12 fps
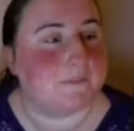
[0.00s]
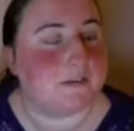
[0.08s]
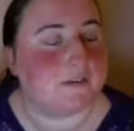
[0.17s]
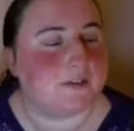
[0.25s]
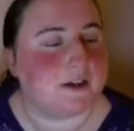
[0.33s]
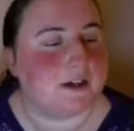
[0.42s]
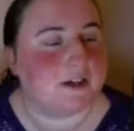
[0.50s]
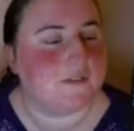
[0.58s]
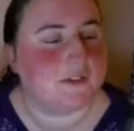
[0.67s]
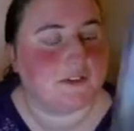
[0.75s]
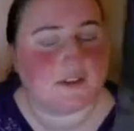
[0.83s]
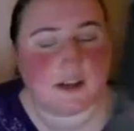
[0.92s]
This is kind
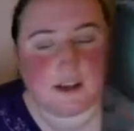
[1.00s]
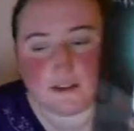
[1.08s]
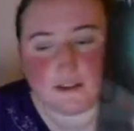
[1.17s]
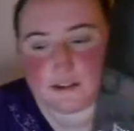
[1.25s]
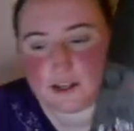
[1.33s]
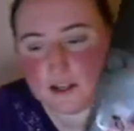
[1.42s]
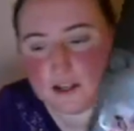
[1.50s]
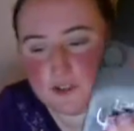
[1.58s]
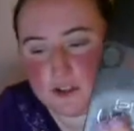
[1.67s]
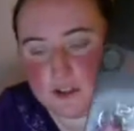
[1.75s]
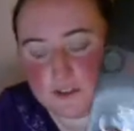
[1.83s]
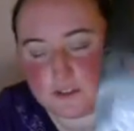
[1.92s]
of intense and
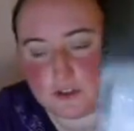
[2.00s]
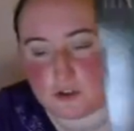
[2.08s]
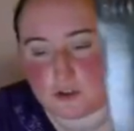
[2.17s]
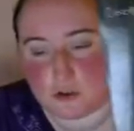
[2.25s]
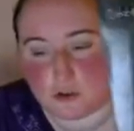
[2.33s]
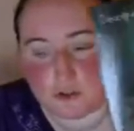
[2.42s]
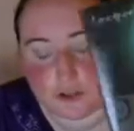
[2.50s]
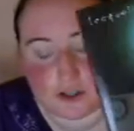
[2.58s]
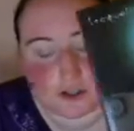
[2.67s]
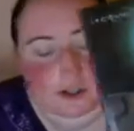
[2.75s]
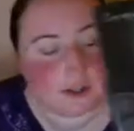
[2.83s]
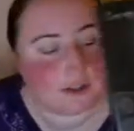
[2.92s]
heavy. It's not
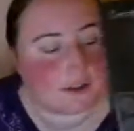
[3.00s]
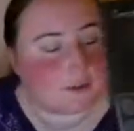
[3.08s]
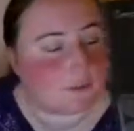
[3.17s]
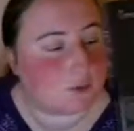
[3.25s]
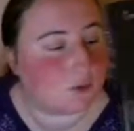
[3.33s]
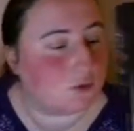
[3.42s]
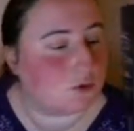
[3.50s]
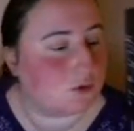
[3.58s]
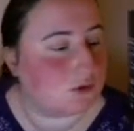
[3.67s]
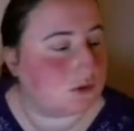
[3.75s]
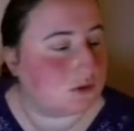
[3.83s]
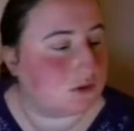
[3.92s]
gothic, it's
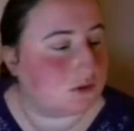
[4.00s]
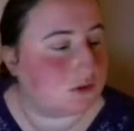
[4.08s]
more